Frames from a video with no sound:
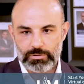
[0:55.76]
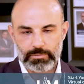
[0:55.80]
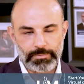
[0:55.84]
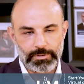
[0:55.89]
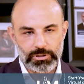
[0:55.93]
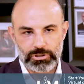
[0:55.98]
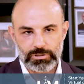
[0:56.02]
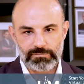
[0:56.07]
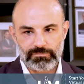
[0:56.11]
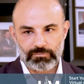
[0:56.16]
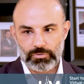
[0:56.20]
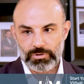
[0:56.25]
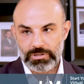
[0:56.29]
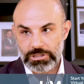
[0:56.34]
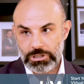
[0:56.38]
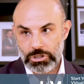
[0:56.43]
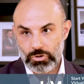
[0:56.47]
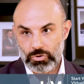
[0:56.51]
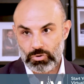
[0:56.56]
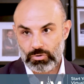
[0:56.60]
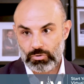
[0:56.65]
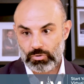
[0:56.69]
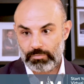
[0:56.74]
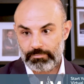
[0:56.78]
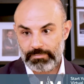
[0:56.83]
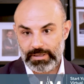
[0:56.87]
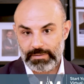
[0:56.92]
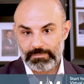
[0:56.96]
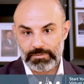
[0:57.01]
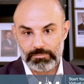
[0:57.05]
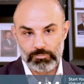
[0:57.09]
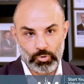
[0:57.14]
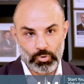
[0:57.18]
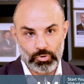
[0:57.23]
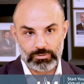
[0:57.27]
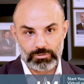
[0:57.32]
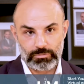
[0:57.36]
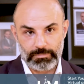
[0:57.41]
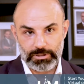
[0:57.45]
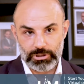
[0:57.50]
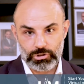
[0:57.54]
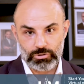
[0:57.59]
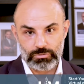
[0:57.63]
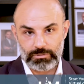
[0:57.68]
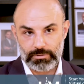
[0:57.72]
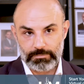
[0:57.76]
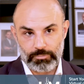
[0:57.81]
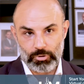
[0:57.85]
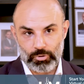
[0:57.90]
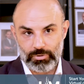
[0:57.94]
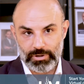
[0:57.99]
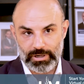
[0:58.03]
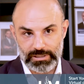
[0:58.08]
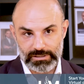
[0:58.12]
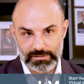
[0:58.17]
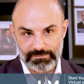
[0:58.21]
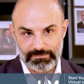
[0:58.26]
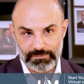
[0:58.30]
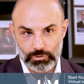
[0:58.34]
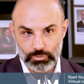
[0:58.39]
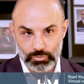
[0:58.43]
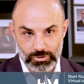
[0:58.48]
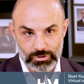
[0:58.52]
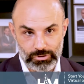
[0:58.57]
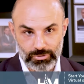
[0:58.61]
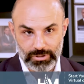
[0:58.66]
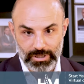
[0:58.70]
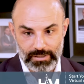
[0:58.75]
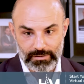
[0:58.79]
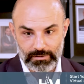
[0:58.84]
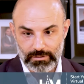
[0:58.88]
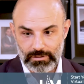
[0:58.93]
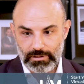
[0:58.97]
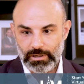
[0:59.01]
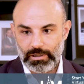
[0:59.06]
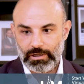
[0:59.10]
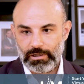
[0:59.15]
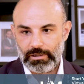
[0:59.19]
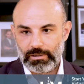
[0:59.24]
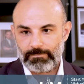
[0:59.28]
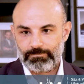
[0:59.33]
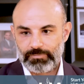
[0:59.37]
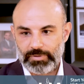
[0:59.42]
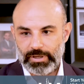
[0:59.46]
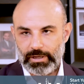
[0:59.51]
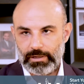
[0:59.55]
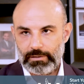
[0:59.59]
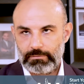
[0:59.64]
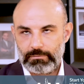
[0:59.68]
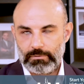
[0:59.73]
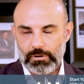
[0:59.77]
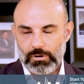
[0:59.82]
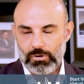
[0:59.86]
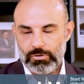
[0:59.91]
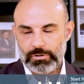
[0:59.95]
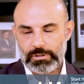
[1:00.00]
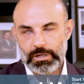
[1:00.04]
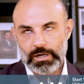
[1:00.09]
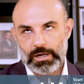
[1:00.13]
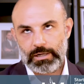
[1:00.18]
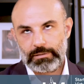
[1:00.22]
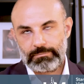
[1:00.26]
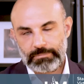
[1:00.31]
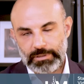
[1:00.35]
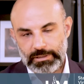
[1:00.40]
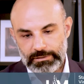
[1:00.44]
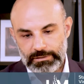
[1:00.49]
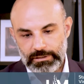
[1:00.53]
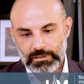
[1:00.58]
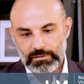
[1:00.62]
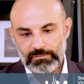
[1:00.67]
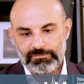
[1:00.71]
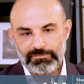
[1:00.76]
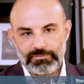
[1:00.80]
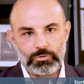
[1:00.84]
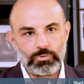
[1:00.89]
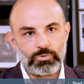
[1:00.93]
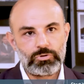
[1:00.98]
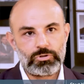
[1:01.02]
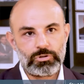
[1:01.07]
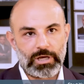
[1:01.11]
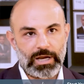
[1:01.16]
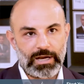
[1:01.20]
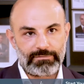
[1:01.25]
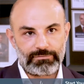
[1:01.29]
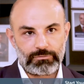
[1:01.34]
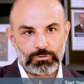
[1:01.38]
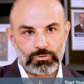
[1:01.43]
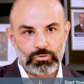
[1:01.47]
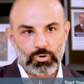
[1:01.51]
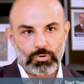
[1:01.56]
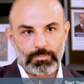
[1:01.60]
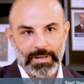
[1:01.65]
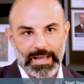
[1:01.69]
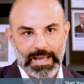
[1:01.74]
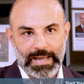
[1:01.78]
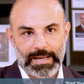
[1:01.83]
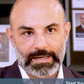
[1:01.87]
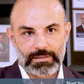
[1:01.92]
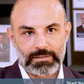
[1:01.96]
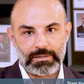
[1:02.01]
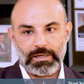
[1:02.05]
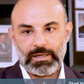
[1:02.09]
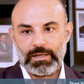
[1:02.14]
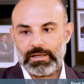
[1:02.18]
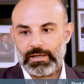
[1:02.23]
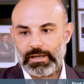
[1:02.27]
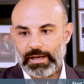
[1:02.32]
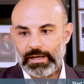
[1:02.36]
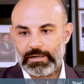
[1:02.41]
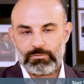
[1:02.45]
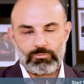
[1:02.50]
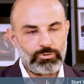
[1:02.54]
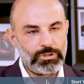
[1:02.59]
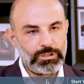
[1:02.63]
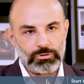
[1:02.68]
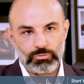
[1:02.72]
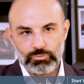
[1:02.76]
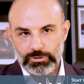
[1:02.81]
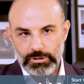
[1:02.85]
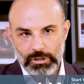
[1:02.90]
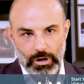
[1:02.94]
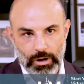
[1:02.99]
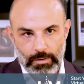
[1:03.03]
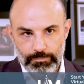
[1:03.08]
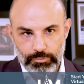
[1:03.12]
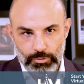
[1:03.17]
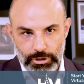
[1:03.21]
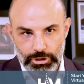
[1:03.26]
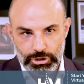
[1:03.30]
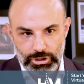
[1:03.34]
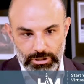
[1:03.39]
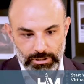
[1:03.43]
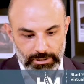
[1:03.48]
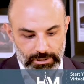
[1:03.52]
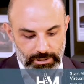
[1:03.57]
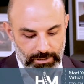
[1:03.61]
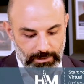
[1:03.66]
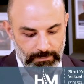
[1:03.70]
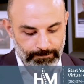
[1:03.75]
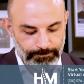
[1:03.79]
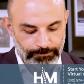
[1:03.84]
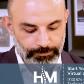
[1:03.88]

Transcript: the patients for a year or maybe more to make sure the bone has fused together. And oh God, it didn't fuse, you have to go back and redo the operation again.